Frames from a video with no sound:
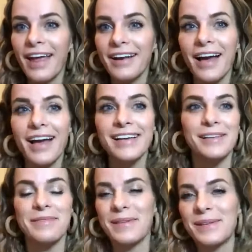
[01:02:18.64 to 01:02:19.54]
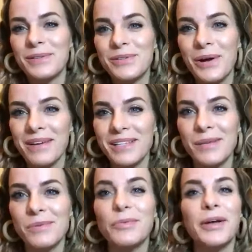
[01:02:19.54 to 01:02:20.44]
guys, I mean, those are all my
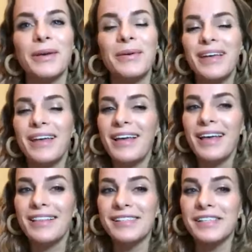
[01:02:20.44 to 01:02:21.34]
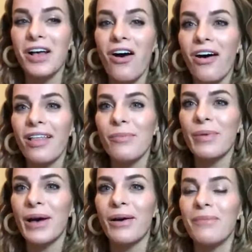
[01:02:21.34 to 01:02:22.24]
tips for you. This is all
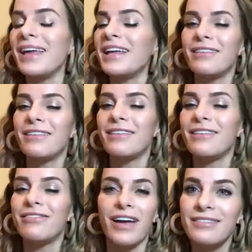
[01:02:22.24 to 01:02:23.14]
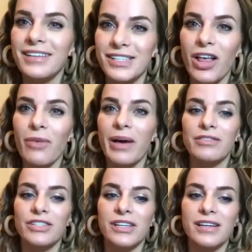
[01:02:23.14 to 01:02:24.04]
about making it fun. This is all
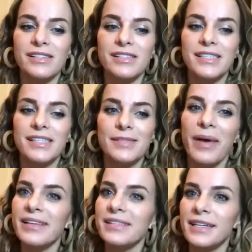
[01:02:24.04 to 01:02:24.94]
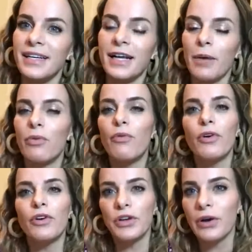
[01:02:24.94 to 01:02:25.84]
about just spicing it up
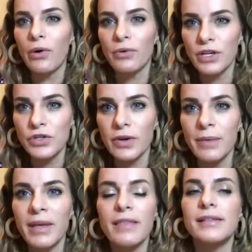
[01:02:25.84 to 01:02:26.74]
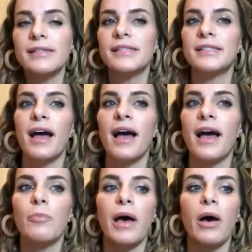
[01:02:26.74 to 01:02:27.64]
for your own enjoyment. This is not
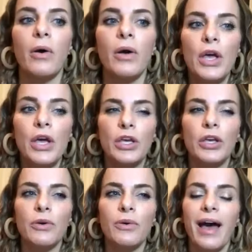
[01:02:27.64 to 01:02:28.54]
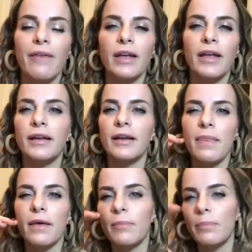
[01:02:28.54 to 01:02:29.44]
about you having
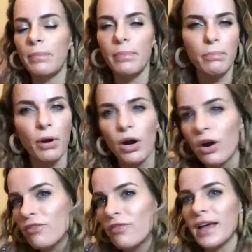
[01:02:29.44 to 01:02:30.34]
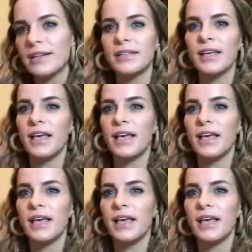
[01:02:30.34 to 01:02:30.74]
the perfect